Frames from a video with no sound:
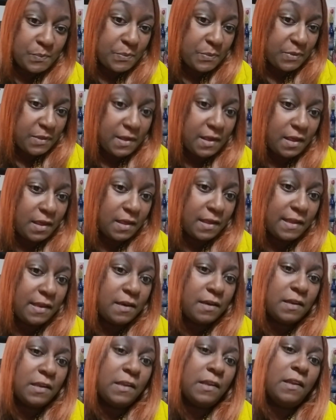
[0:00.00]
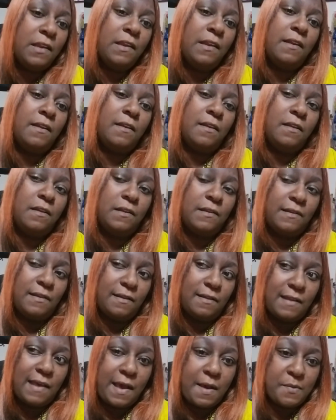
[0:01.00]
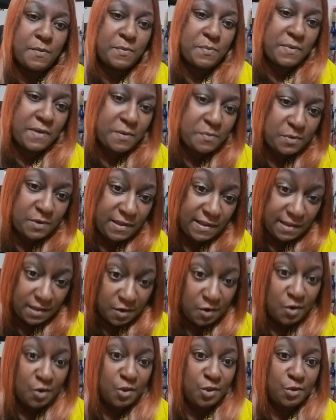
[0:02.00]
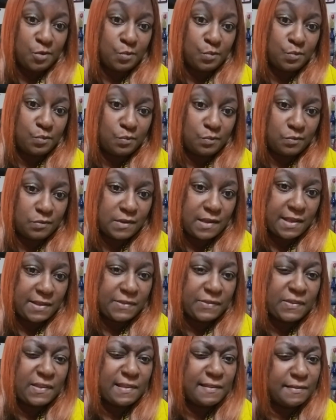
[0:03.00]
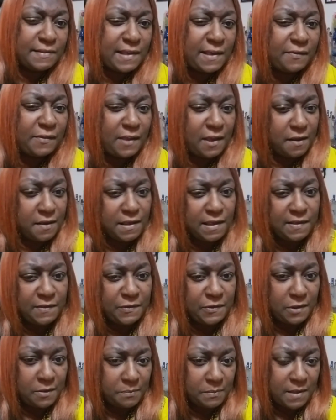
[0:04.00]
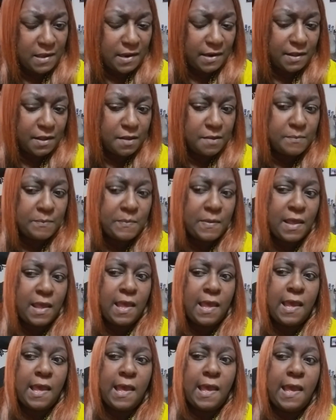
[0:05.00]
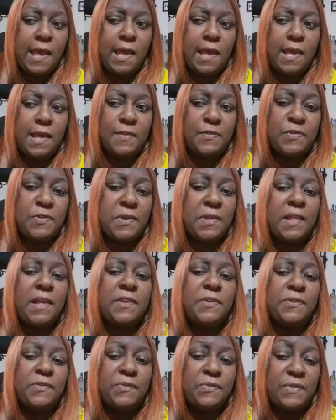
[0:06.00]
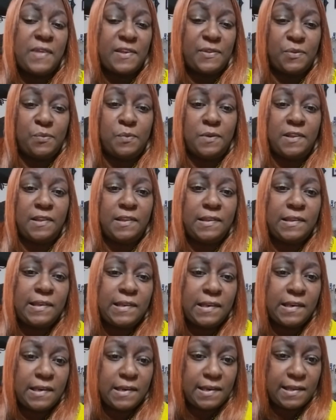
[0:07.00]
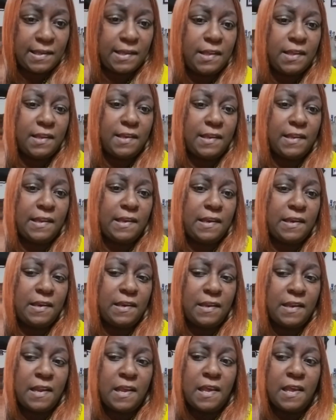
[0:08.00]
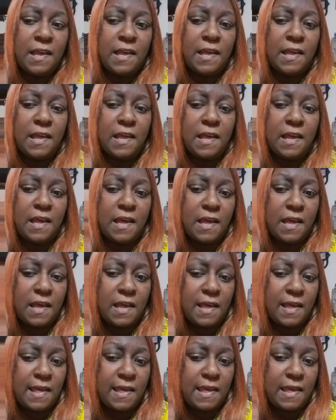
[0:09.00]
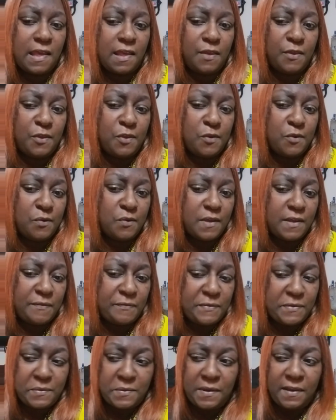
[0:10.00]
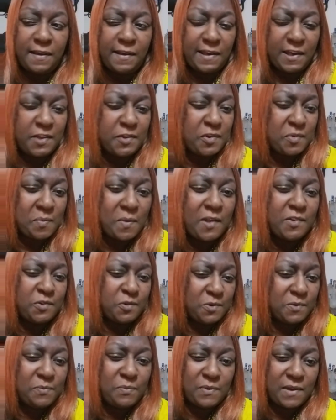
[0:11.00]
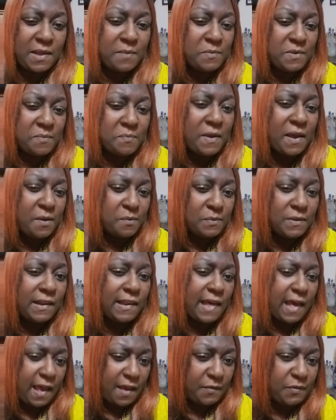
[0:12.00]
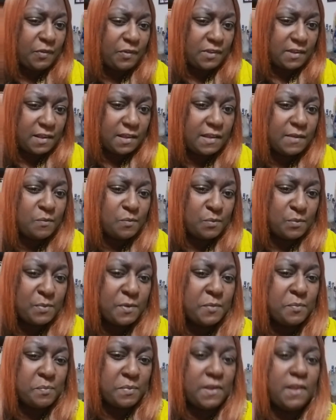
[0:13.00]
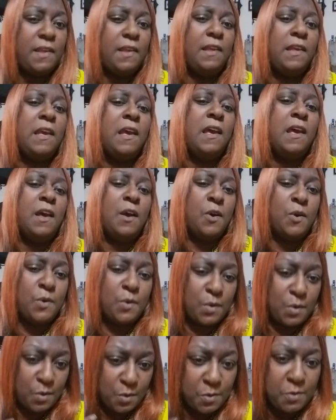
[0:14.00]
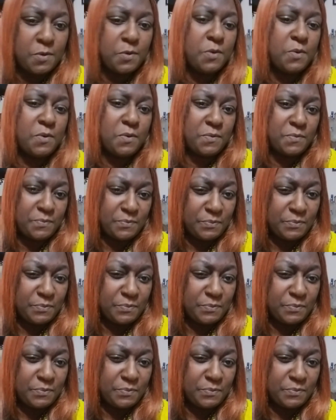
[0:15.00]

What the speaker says: then I will be able to enter you. That's how he summed that up. And so that's what he did. And if you can catch my drift, what I mean by relaxing would be oral